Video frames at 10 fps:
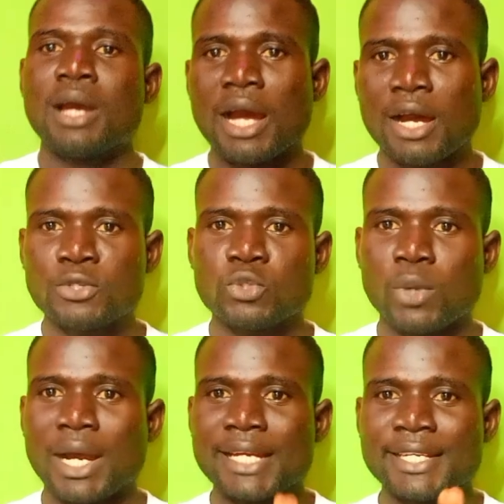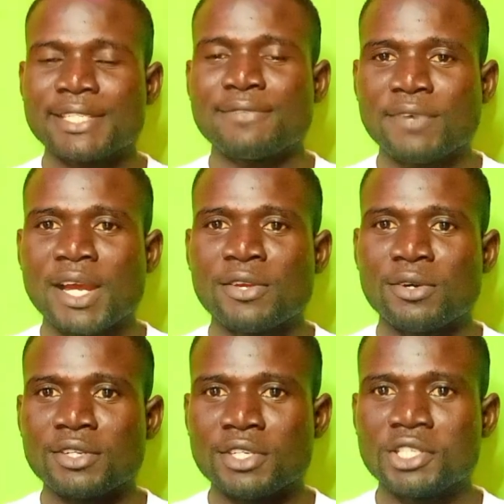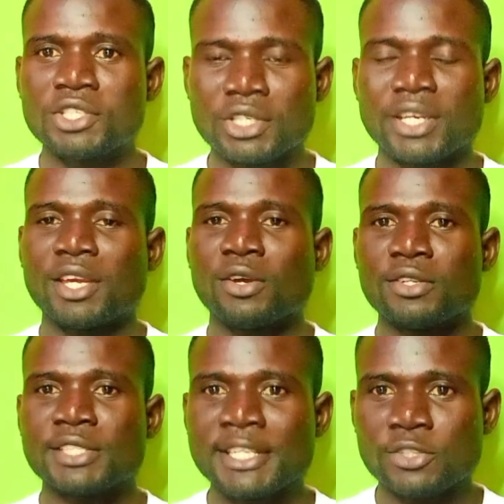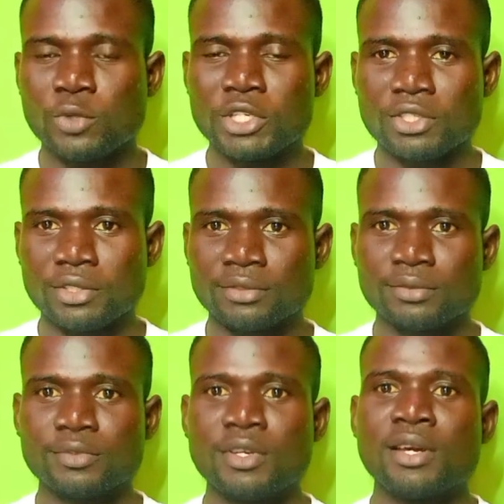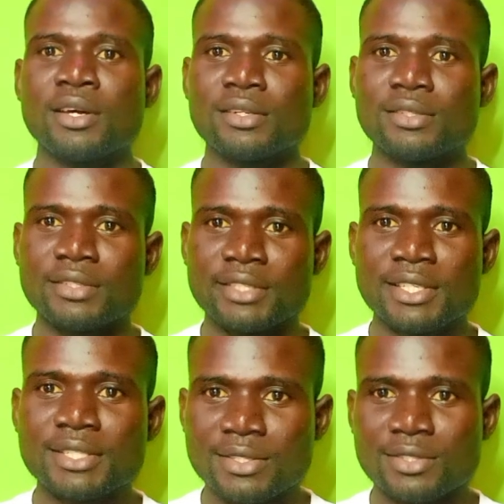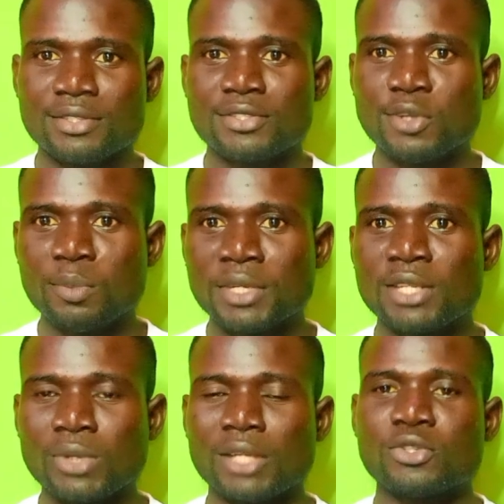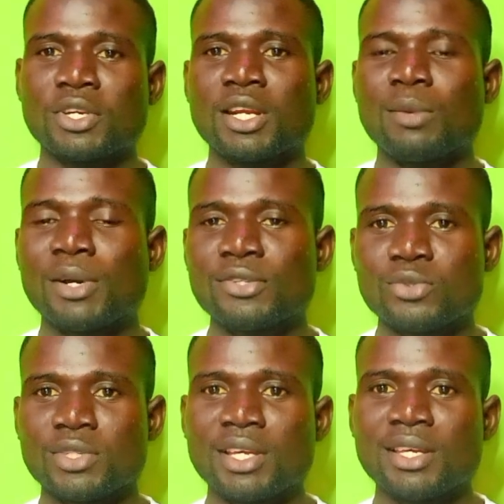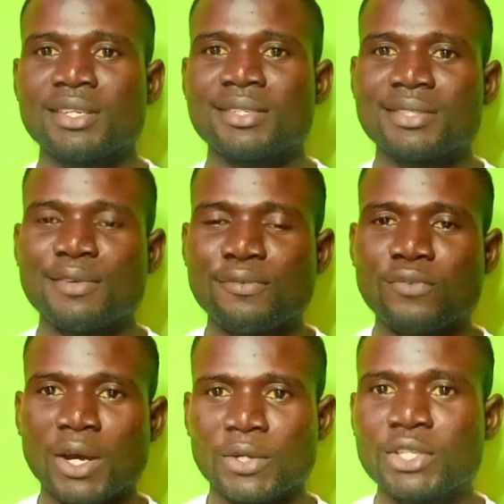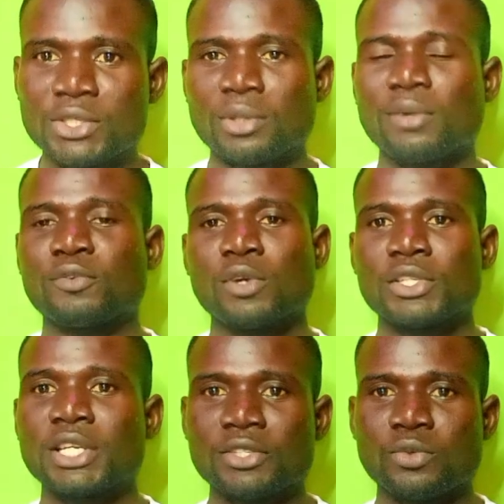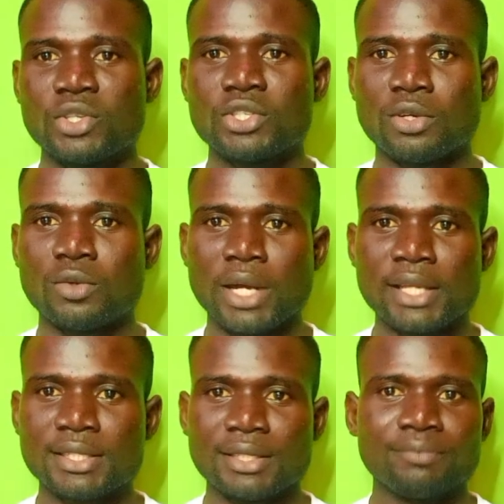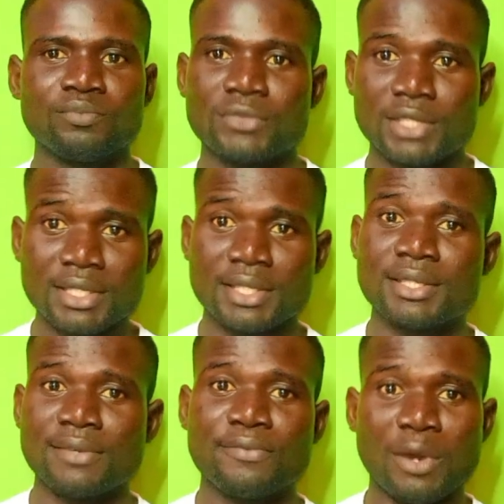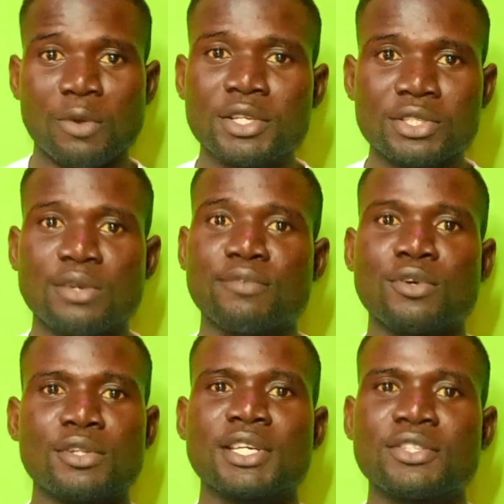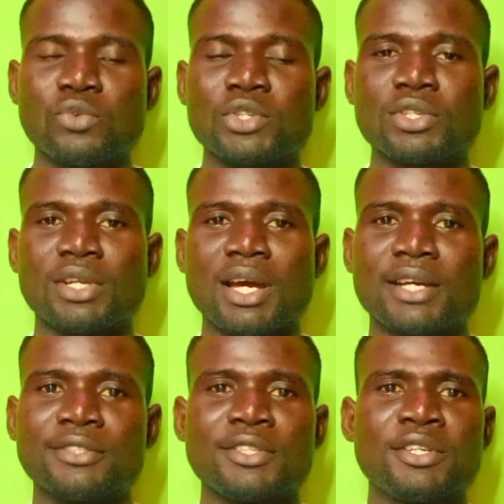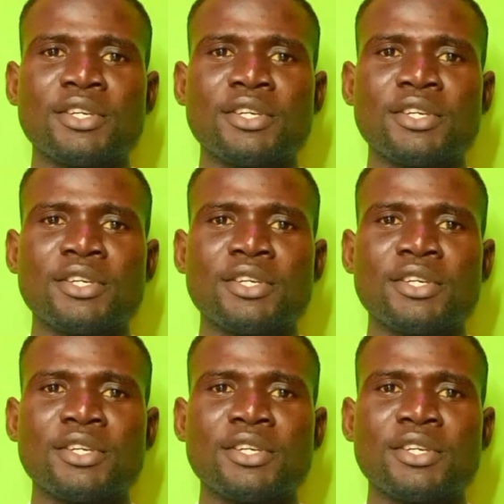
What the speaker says: how to identify your niche in content creation. This subject you are talking about today is the foundation of content creation, right? This is the foundation of content creation, and